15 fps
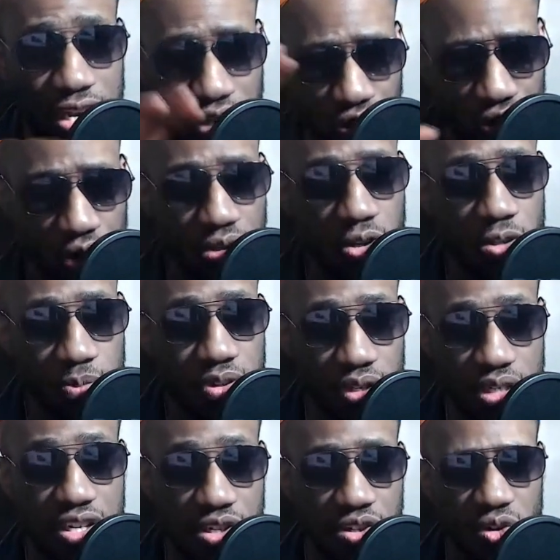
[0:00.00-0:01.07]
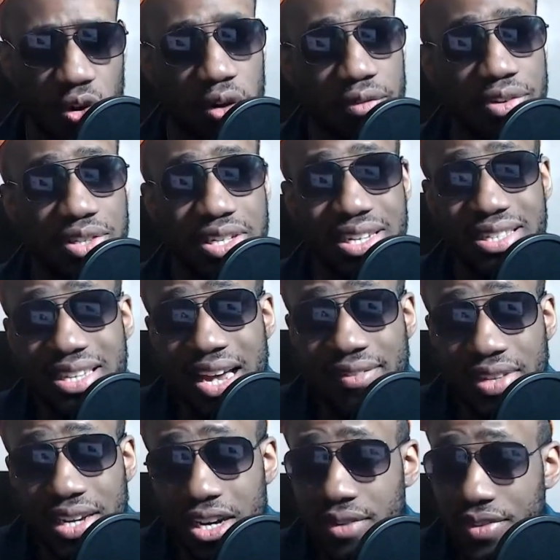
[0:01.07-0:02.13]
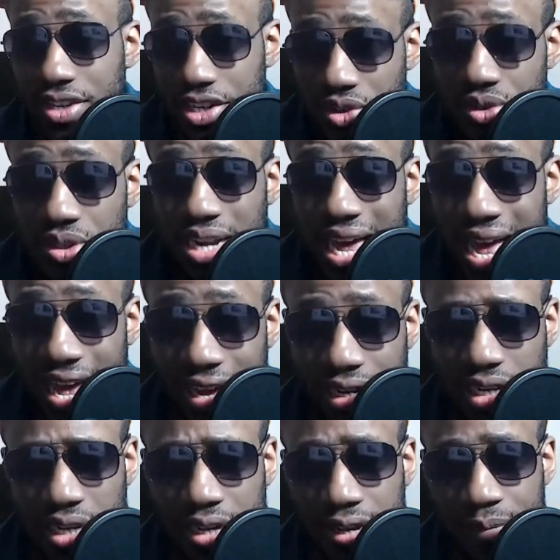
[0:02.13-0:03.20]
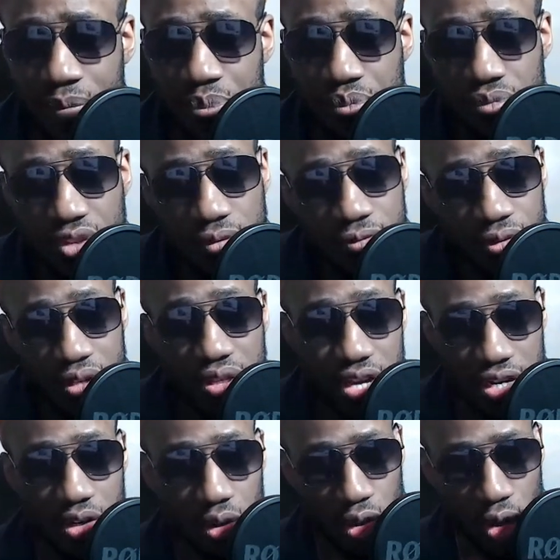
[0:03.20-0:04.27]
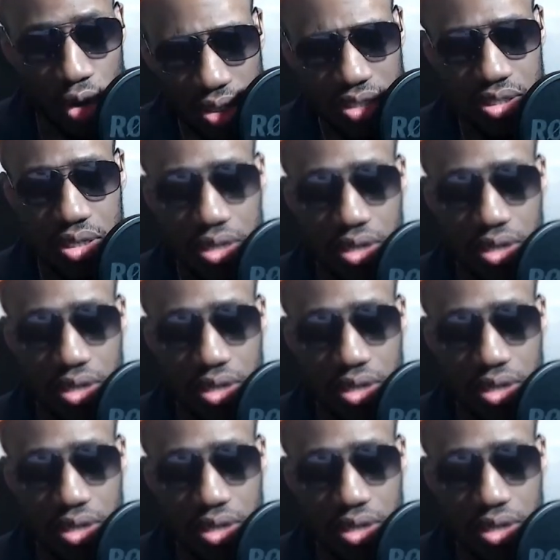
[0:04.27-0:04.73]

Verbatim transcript: enjoy the Ultimate Edition obviously didn't have the kind of issues that I had for the theatrical cuts,